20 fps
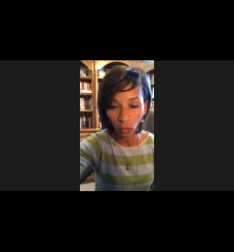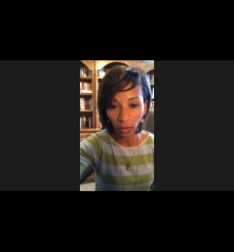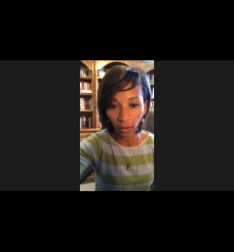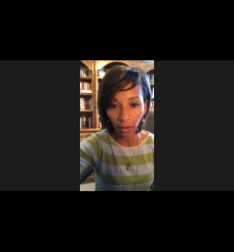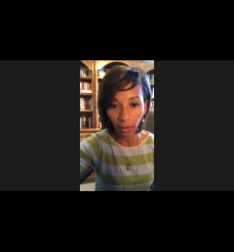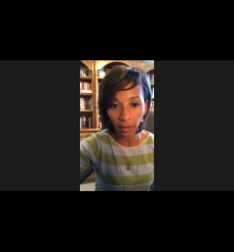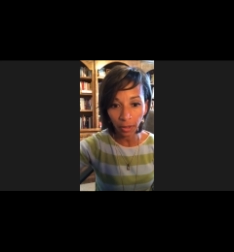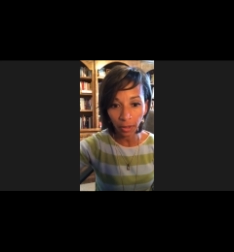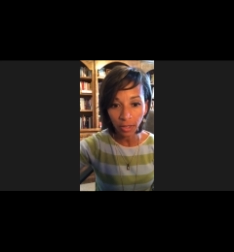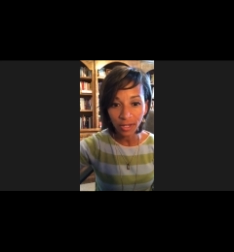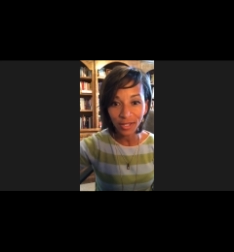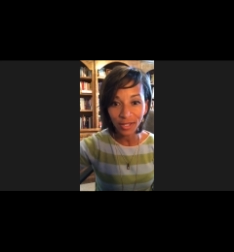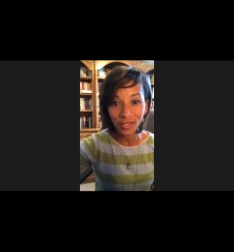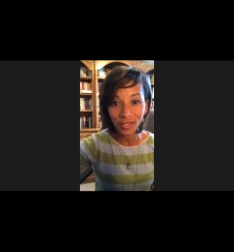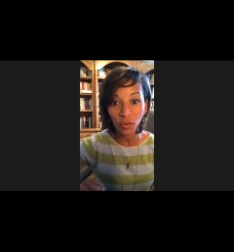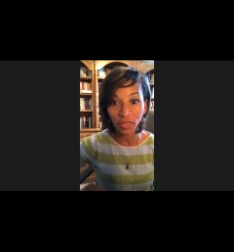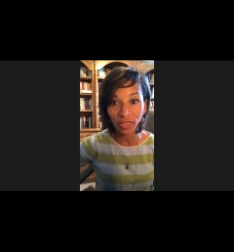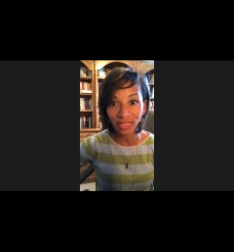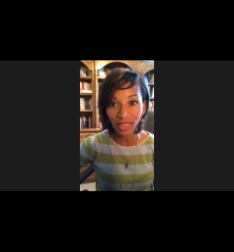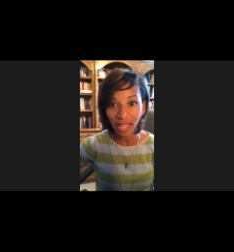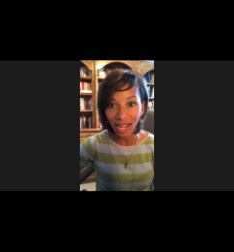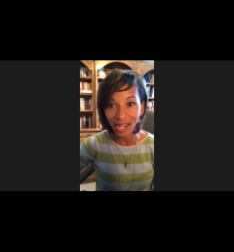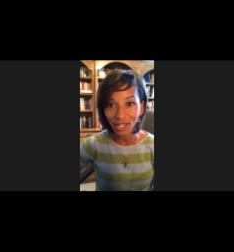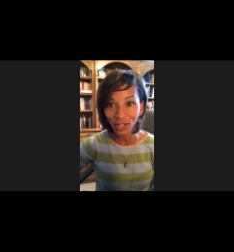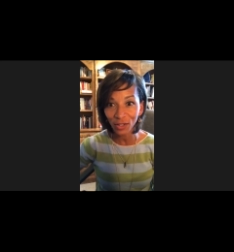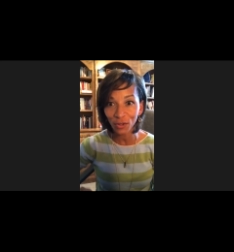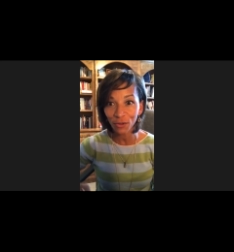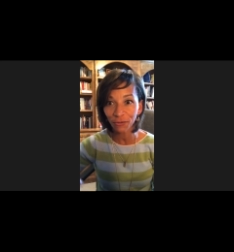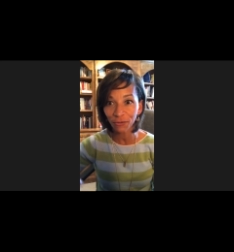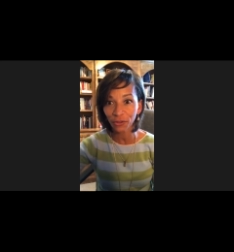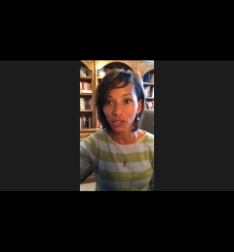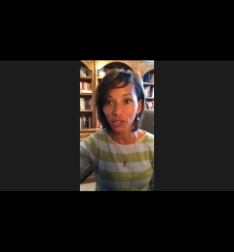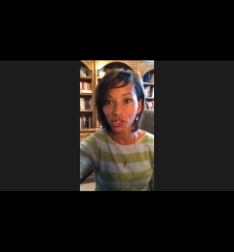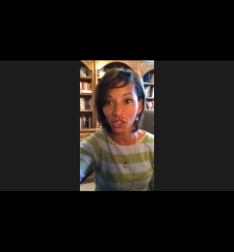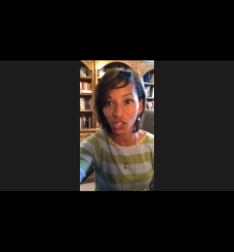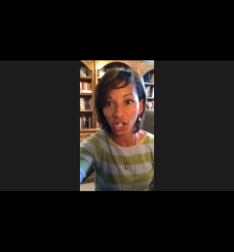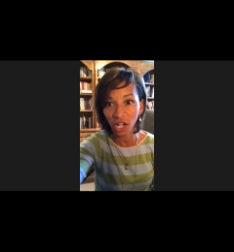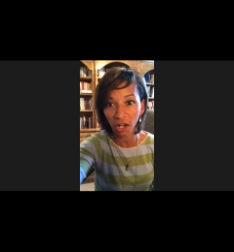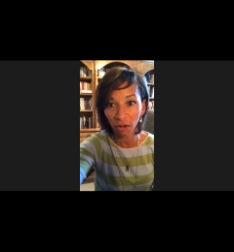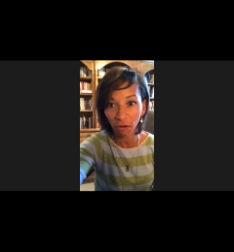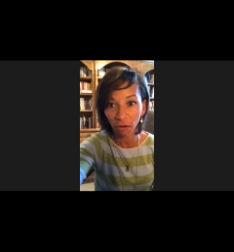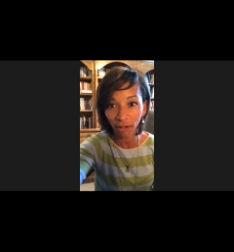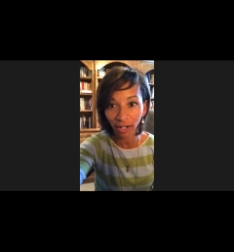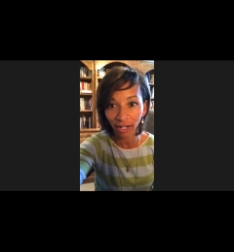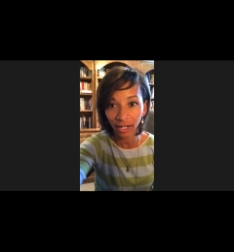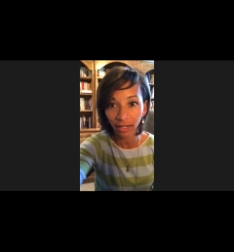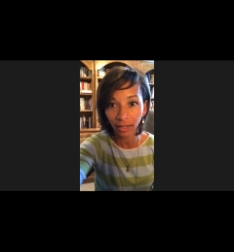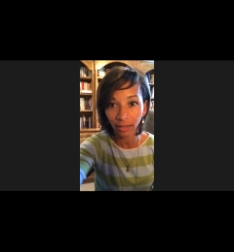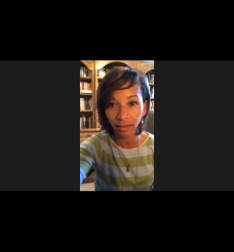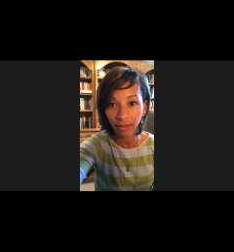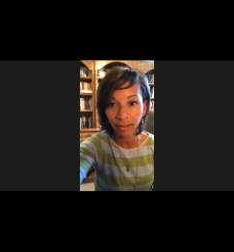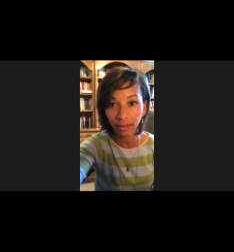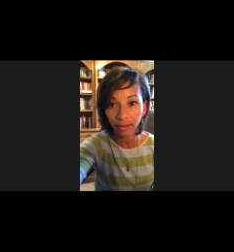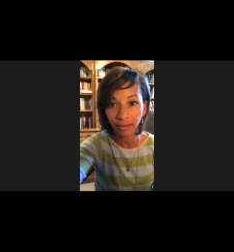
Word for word: Okay, so thank you for sharing.